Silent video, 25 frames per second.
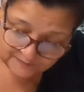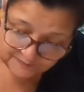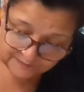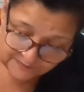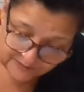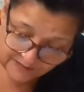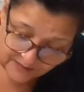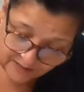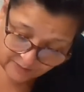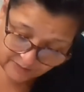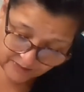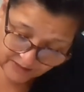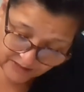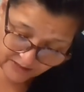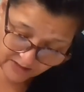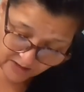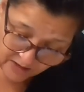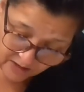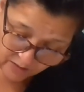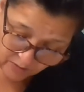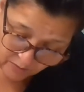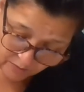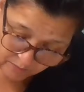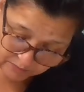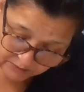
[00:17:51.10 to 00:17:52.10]
Here we
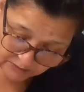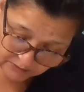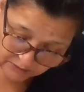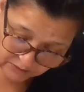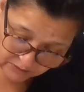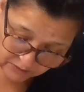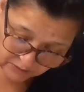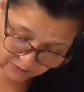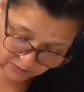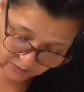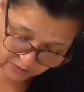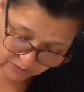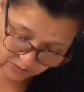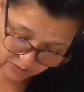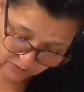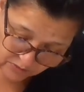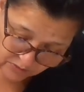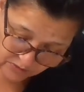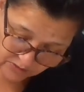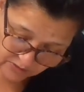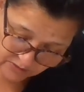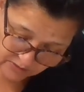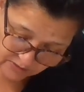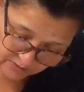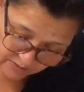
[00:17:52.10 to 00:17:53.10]
go, blue.
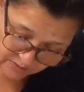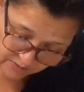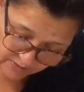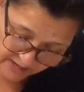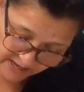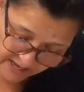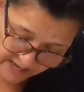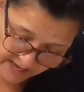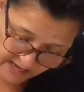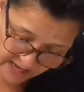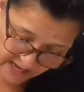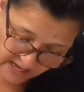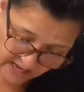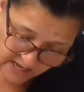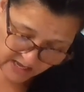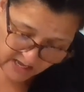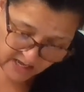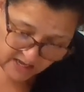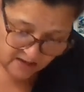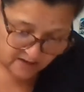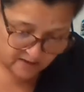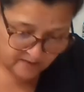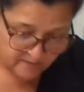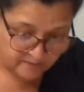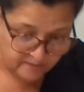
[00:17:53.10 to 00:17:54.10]

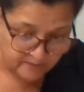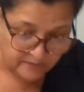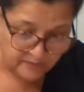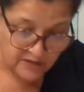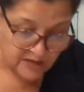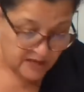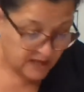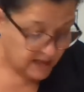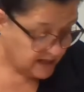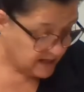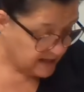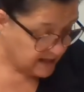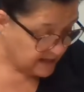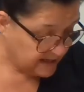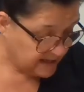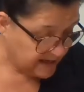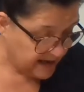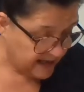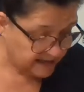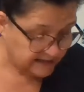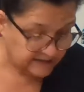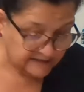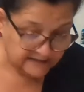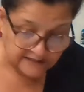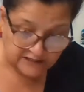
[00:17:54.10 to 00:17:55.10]
Whee!
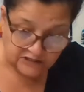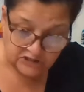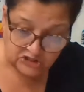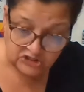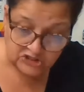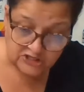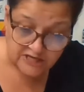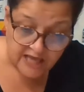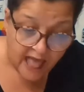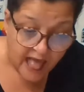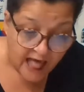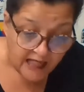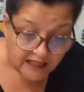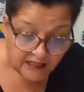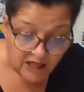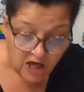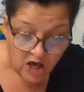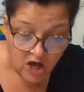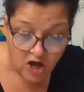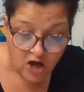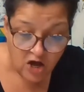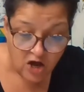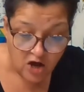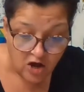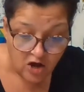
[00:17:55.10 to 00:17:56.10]
Next is
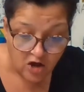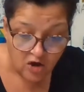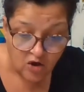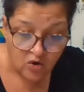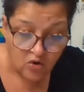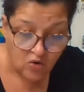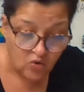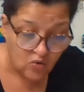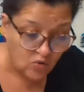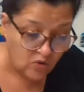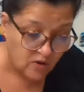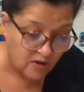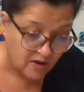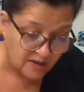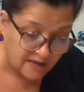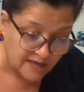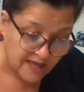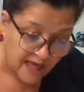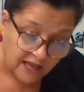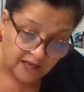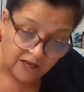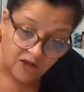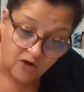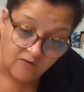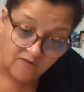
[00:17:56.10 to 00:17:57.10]
yellow.
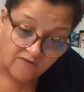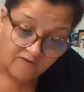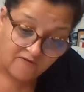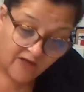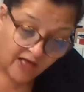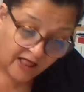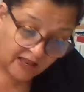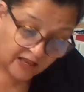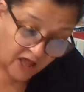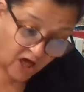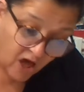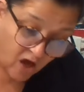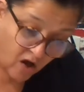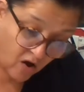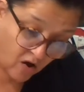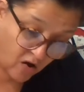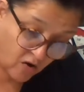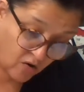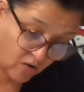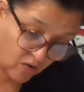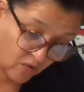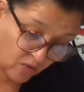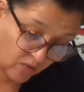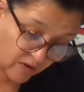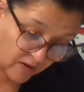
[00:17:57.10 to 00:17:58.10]
Yellow
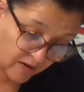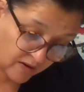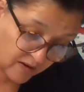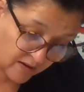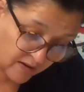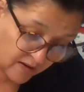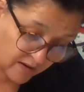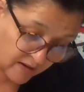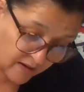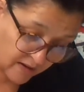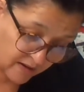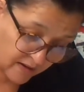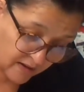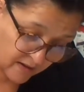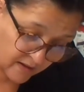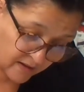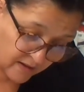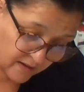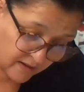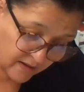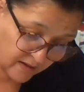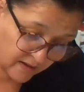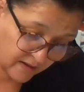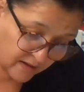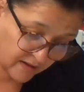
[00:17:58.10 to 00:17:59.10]
fellow.
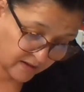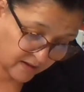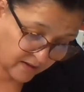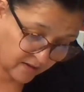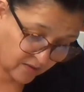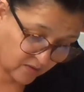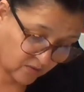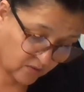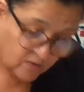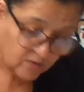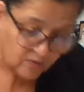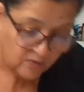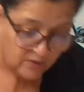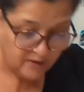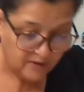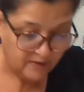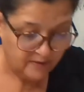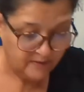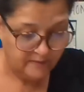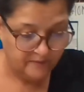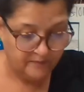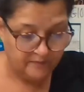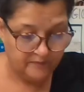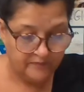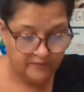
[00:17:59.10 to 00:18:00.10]
Woo!
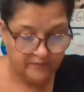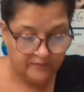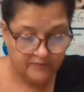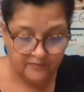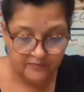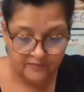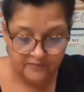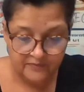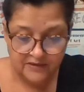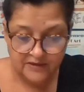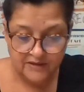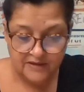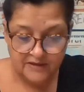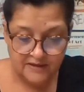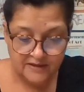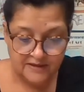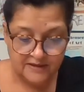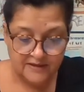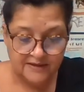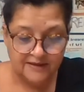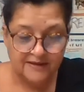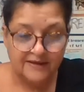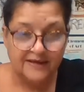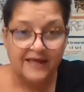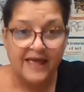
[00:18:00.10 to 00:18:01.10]

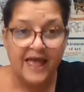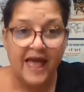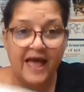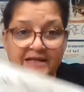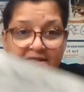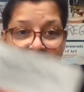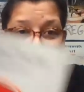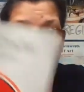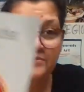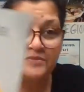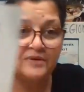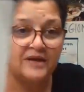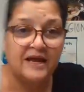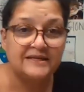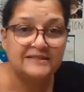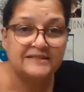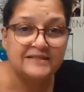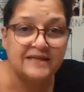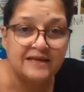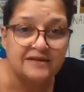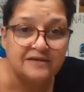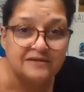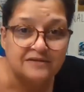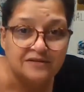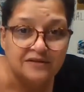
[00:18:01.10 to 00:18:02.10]
Yeah, see what I
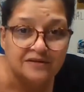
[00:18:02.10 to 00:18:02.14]
did?